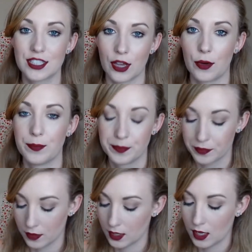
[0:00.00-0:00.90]
So
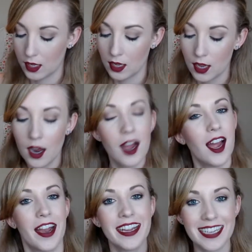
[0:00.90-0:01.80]

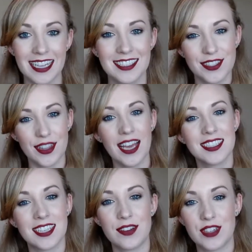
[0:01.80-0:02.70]
Alright guys, so that
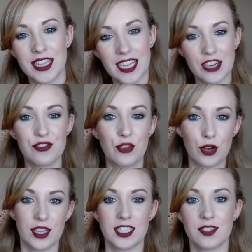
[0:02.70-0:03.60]
is everything
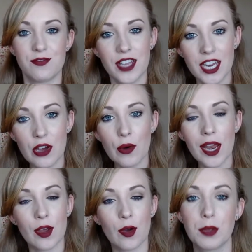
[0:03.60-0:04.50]
for this video.
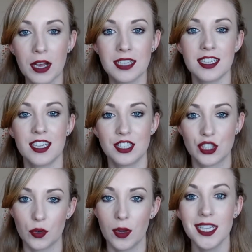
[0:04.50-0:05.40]
I you guys
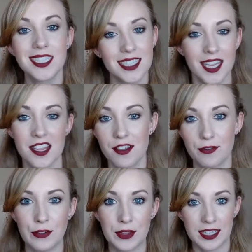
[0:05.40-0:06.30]
enjoyed seeing the
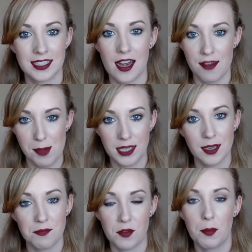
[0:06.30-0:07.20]
few things that I picked
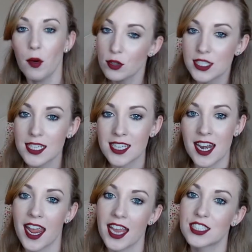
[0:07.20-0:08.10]
up from Ulta
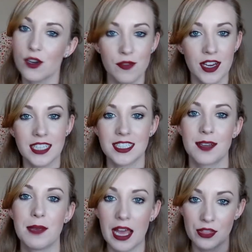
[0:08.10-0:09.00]
today. Don't forget to
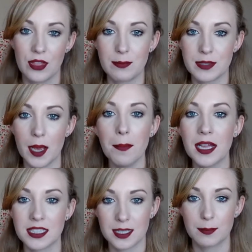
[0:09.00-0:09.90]
give me a thumbs up
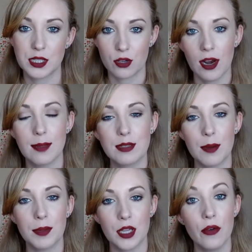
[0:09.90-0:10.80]
and subscribe
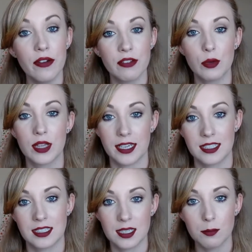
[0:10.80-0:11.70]
down below if you would like
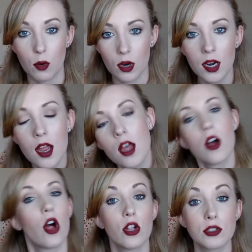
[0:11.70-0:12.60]
to see more.
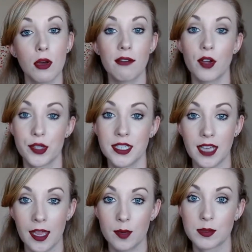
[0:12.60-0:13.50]
also have all these
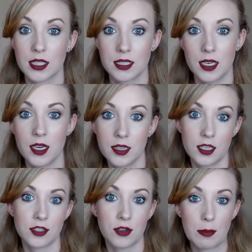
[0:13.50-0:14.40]
items listed in the
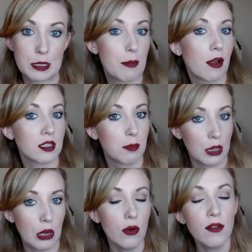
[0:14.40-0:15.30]
description box
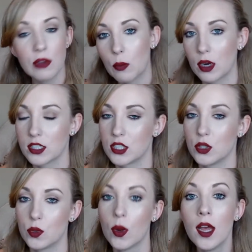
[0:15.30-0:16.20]
below if you want
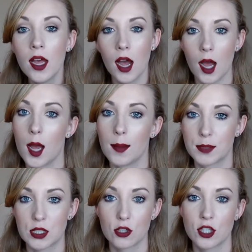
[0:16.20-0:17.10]
to um,
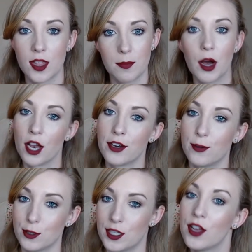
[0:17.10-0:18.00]
search them on
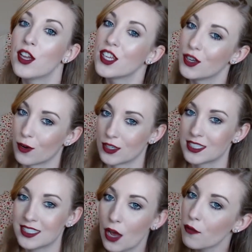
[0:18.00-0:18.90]
Ulta
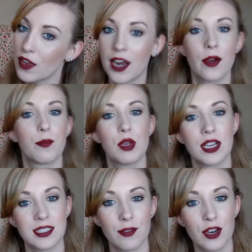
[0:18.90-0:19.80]
yourself. And I hope you
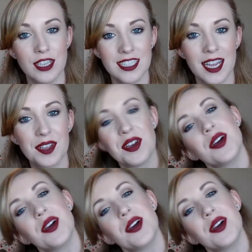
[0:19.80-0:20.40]
guys have a great day.